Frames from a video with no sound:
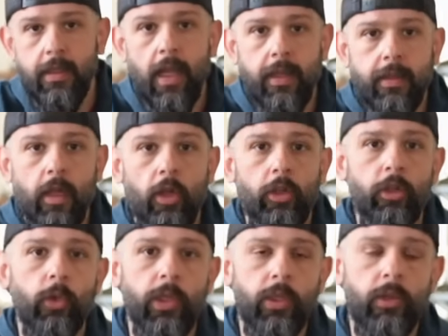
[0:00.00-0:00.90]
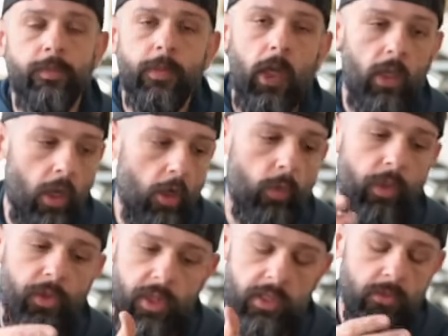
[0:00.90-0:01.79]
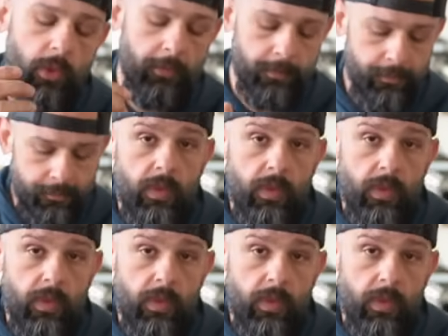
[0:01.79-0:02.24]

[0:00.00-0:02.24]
$90 griddle along with this one.